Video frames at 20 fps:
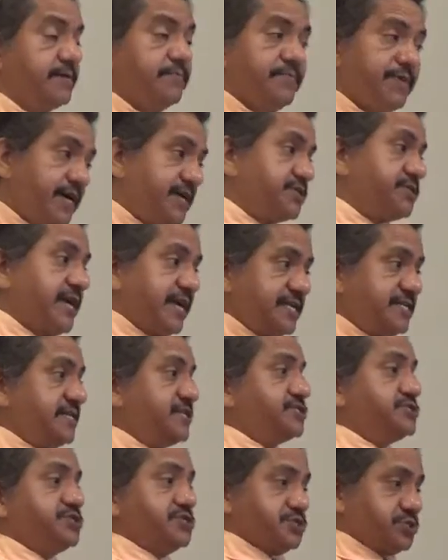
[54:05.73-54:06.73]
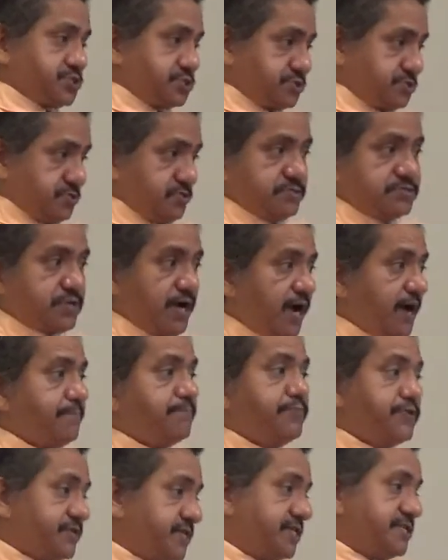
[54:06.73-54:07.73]
But they need to
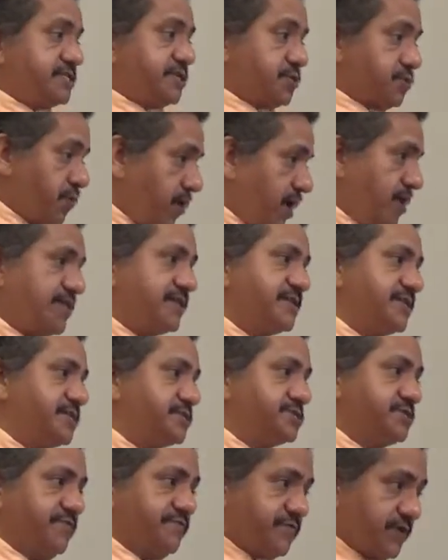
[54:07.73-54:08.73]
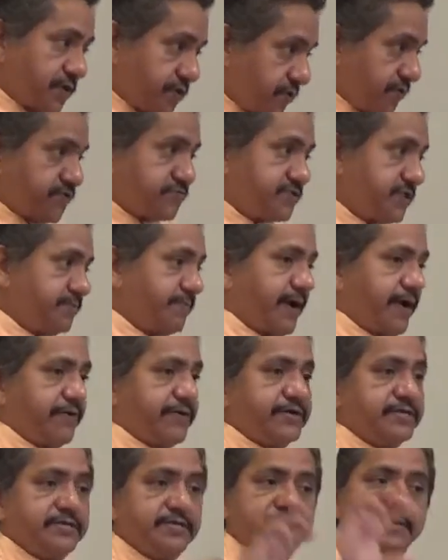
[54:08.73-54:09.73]
stop putting the qualities of the earthly
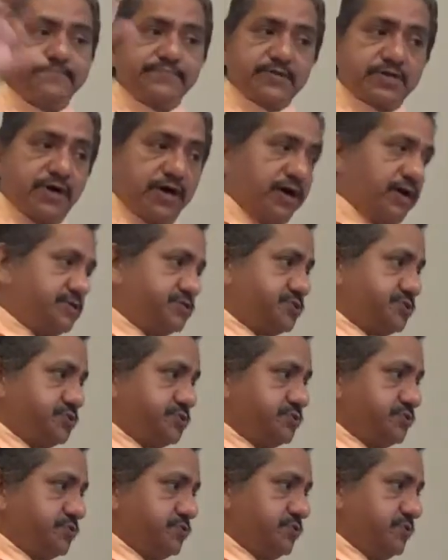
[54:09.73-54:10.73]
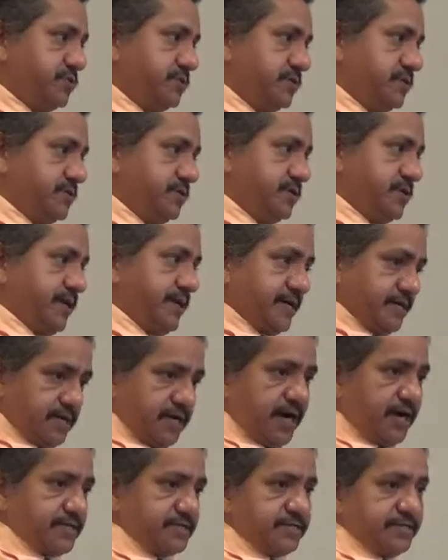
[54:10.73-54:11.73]
parent onto a
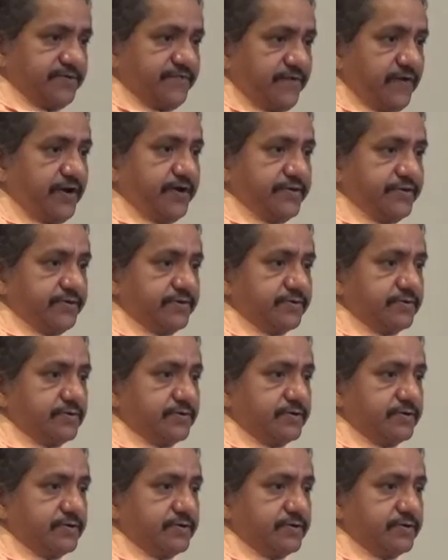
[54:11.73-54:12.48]
godly father.